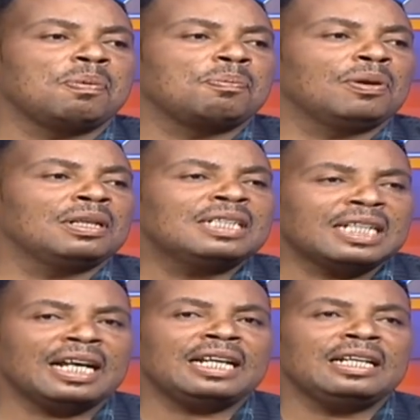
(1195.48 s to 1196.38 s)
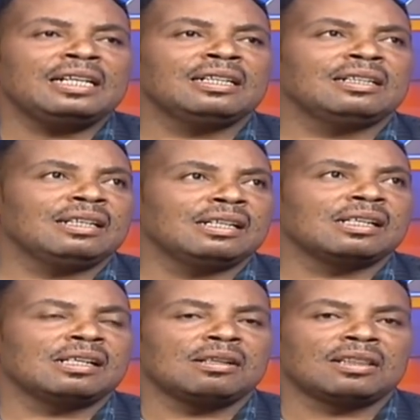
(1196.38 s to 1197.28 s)
politically uh,
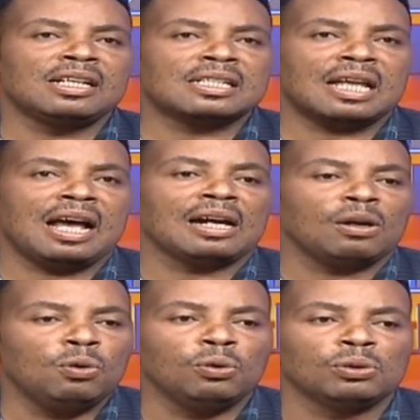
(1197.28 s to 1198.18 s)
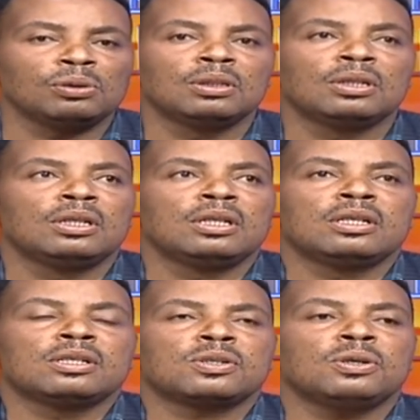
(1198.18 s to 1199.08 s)
things are cool.
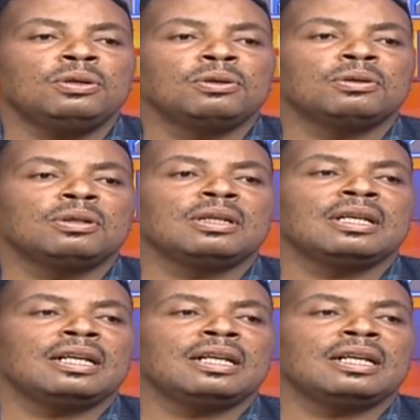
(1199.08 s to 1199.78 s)
So uh,